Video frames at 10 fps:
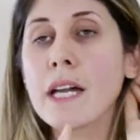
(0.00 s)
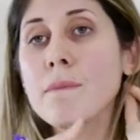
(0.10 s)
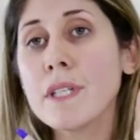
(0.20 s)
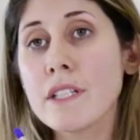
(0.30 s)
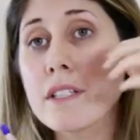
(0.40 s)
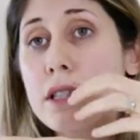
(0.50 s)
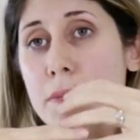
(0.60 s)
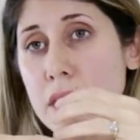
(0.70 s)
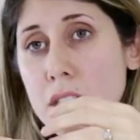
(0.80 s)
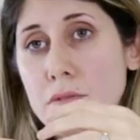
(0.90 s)
can be
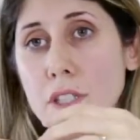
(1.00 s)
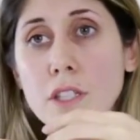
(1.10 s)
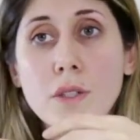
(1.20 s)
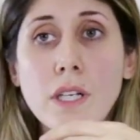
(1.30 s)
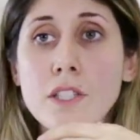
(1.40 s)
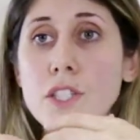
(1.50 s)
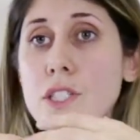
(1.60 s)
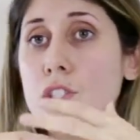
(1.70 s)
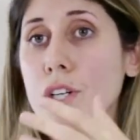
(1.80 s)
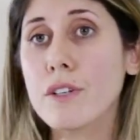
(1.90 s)
non-specific. You can
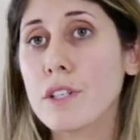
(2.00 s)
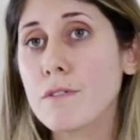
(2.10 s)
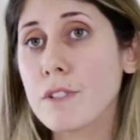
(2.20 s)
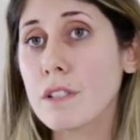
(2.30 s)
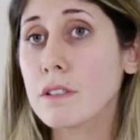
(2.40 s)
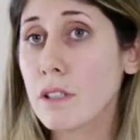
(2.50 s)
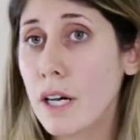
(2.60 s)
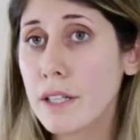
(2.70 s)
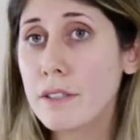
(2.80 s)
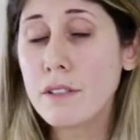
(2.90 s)
just generally feel
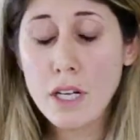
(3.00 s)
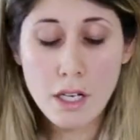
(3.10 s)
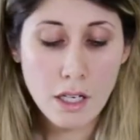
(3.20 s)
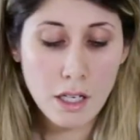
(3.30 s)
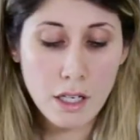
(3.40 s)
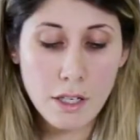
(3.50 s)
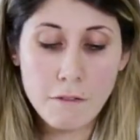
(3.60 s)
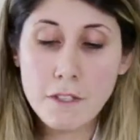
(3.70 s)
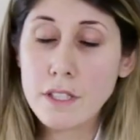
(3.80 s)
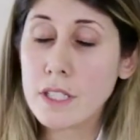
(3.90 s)
tired,
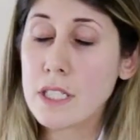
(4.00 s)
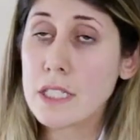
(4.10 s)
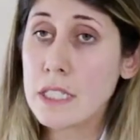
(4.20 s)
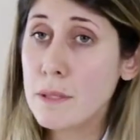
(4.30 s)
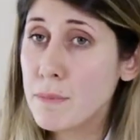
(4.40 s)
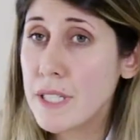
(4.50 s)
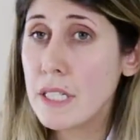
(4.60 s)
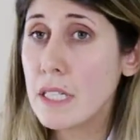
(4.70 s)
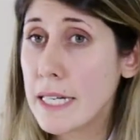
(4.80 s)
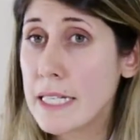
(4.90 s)
feeling
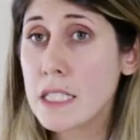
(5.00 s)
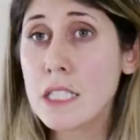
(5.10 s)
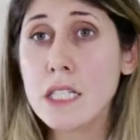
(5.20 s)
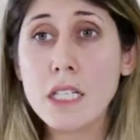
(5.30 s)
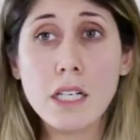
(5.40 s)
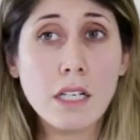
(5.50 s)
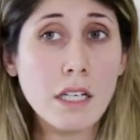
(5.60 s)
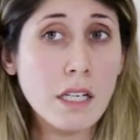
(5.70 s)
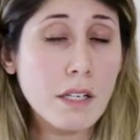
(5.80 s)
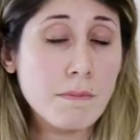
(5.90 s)
sleepy, lazy,
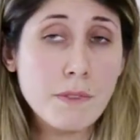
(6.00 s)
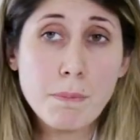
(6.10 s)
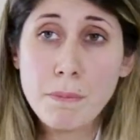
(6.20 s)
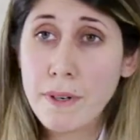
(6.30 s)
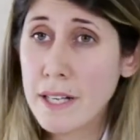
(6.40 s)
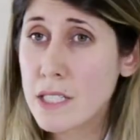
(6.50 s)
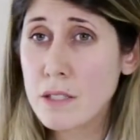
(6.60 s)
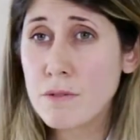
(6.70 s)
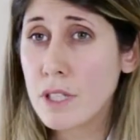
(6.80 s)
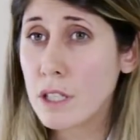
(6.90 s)

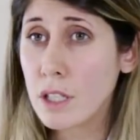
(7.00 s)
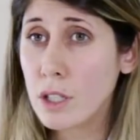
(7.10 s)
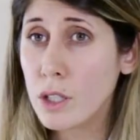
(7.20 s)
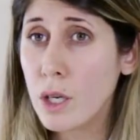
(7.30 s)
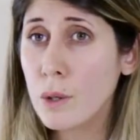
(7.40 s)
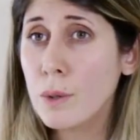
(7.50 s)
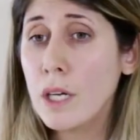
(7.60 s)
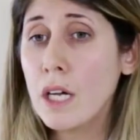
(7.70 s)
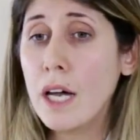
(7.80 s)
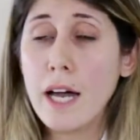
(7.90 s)
depressed, feeling low,
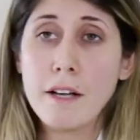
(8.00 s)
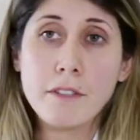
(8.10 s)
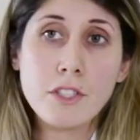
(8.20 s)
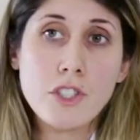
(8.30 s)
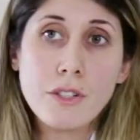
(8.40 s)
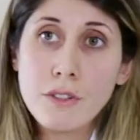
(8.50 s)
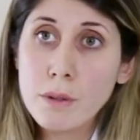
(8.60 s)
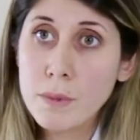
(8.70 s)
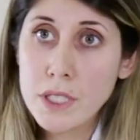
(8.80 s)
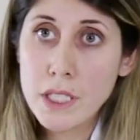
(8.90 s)
having
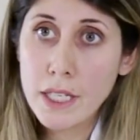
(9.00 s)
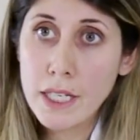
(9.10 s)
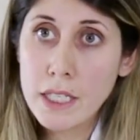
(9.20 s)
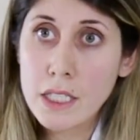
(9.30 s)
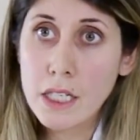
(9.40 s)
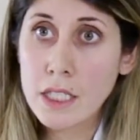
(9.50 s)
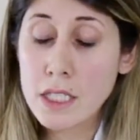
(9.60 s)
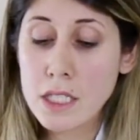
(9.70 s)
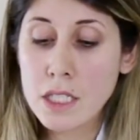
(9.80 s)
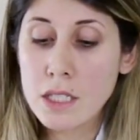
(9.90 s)
general body ache,
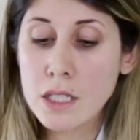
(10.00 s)
and